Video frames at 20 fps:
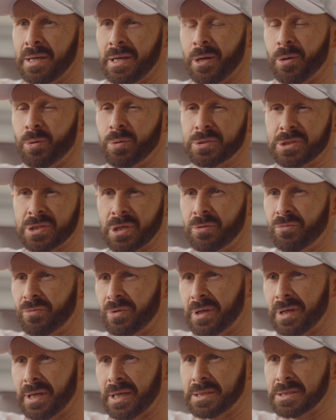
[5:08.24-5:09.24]
I also
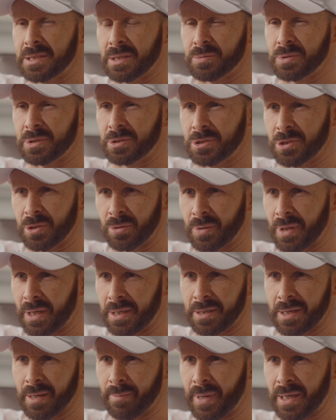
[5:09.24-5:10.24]
realized I was in 2
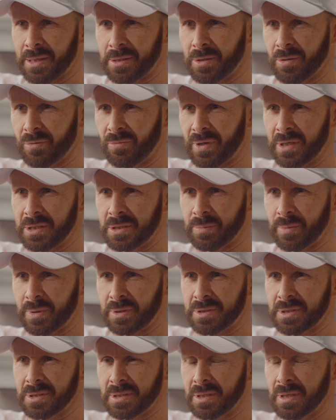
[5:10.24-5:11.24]
9 Commando
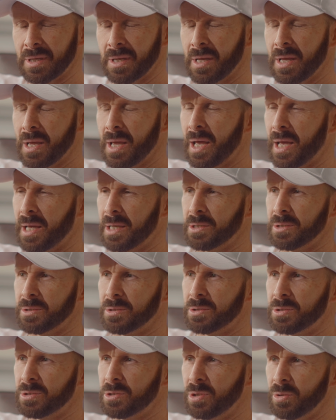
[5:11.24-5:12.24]
Regiment
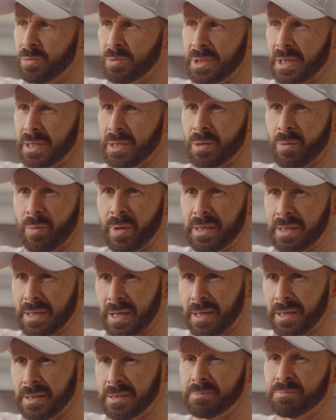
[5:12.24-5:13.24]
and 2 Takeaway
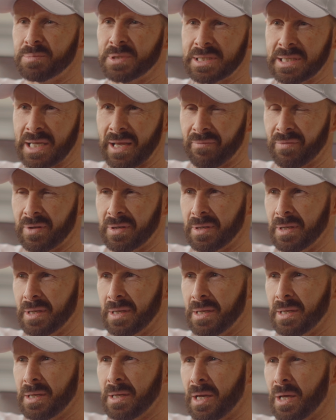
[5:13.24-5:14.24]
9, 7,
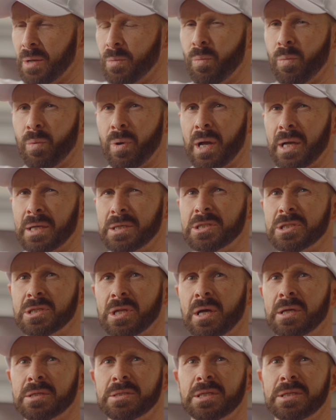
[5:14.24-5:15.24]
and I
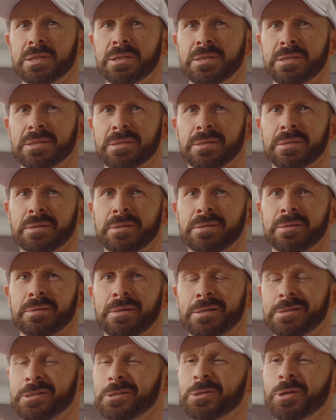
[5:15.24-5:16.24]
started
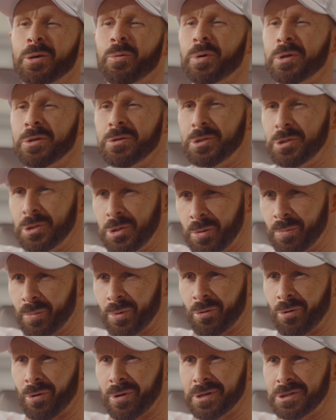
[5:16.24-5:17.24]
I didn't know what
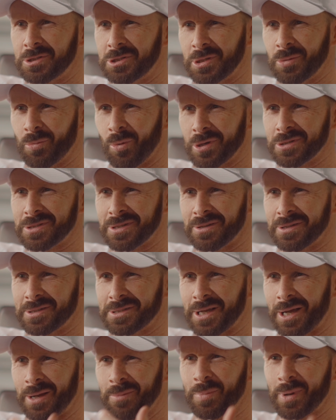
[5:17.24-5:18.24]
numerology was at the
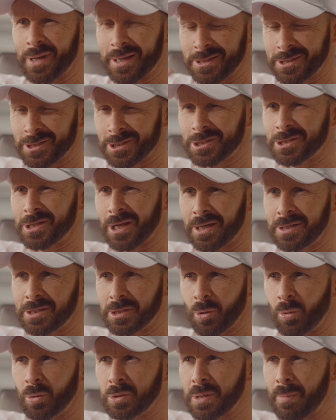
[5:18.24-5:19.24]
time, but I just
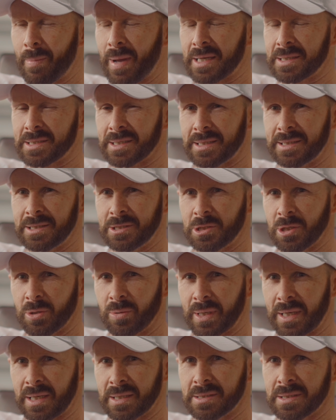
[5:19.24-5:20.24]
started automatically
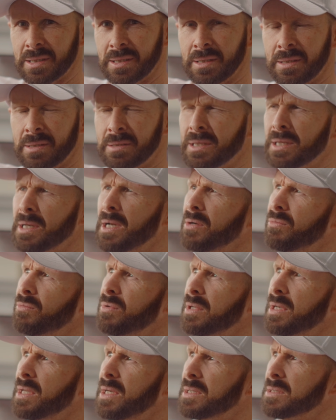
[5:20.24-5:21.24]
doing it. Then I
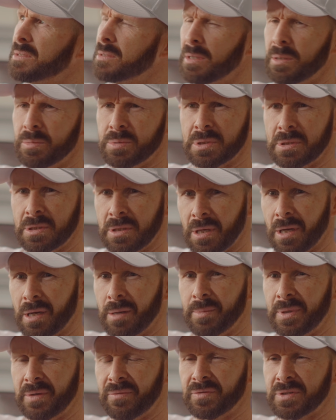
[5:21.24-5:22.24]
realized oh, I was in the
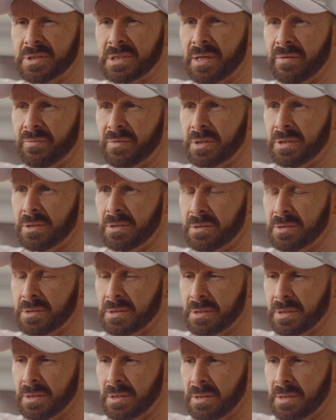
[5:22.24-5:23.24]
army for seven years.